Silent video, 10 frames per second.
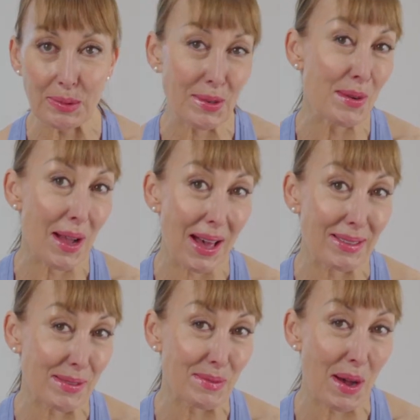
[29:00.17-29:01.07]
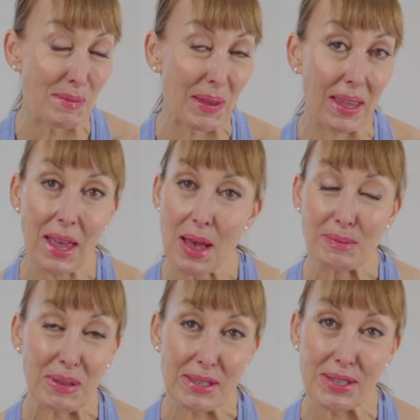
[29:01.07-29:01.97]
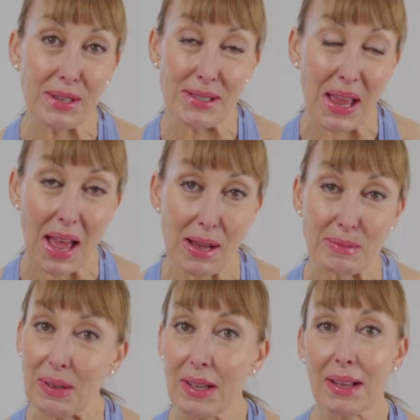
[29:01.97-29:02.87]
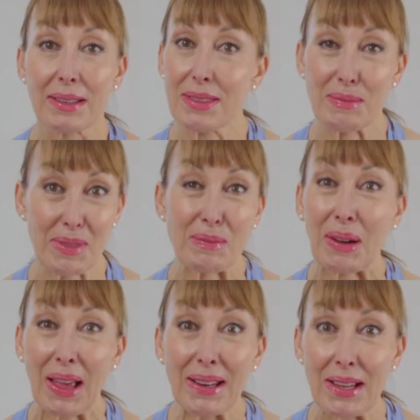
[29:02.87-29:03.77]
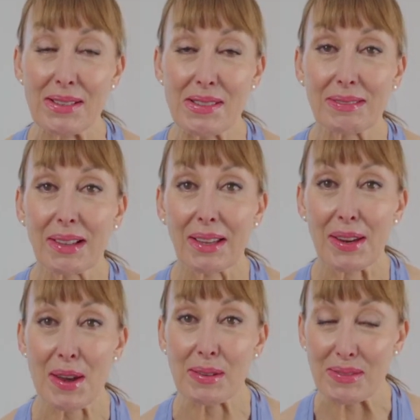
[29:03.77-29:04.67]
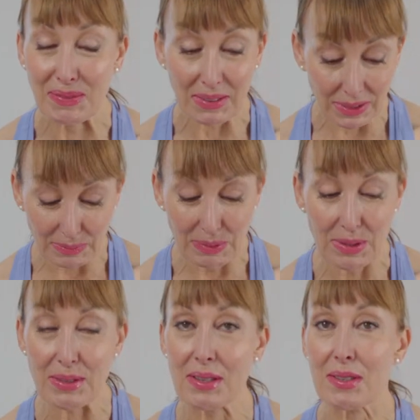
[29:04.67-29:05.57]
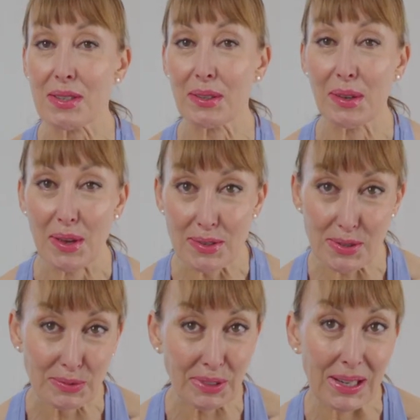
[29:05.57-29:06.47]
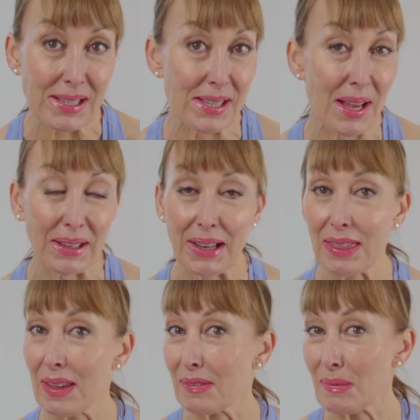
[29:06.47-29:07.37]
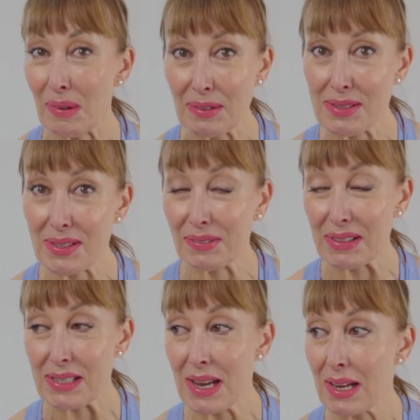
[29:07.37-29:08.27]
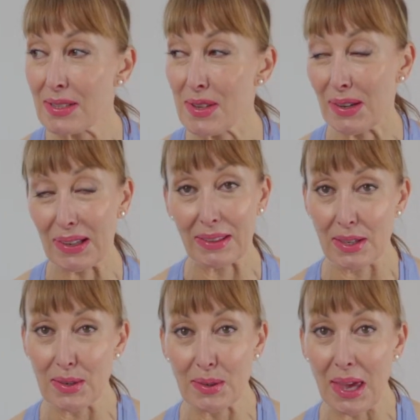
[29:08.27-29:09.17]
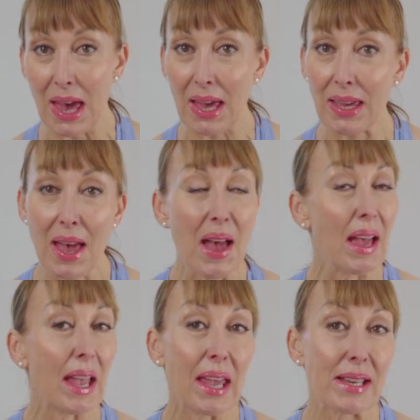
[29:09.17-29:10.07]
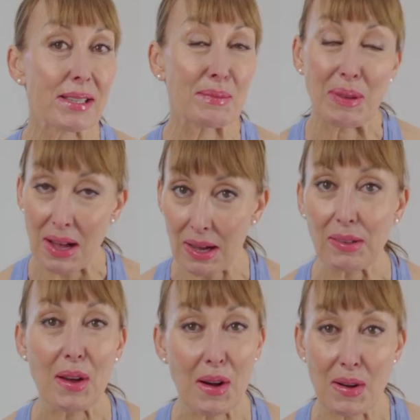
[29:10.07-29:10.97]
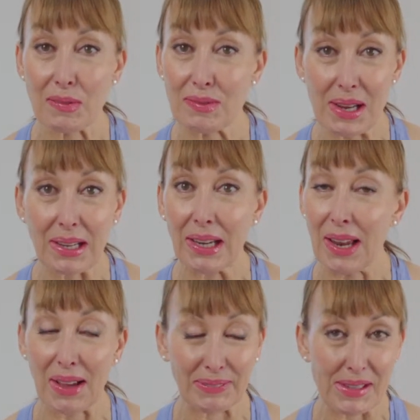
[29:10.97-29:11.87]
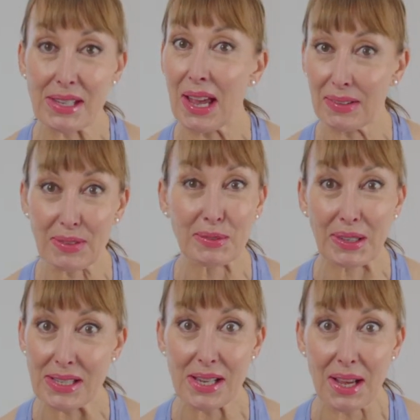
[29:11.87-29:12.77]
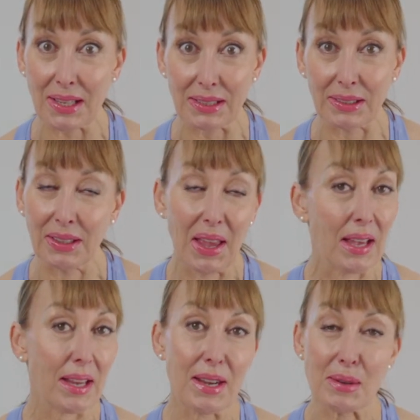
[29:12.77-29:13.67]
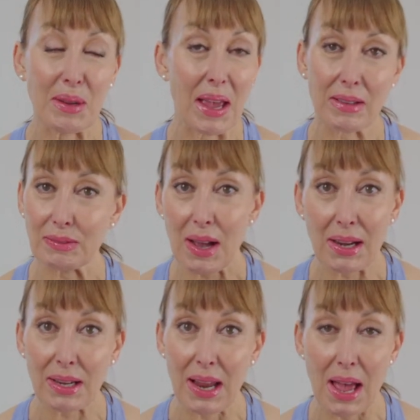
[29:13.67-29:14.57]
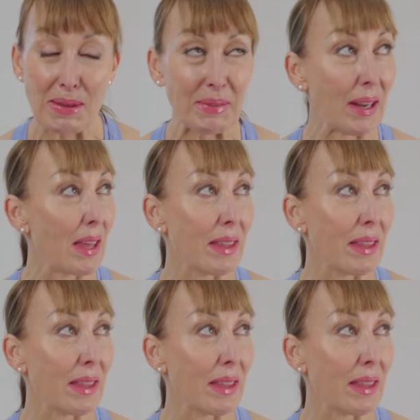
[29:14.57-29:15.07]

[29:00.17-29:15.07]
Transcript: and your health and well-being, but 2, to help the planet. You know, it's very important to recycle. I think for most of us now, certainly in the UK, it's part of daily life is you have to recycle. You know, we have, I don't know how many,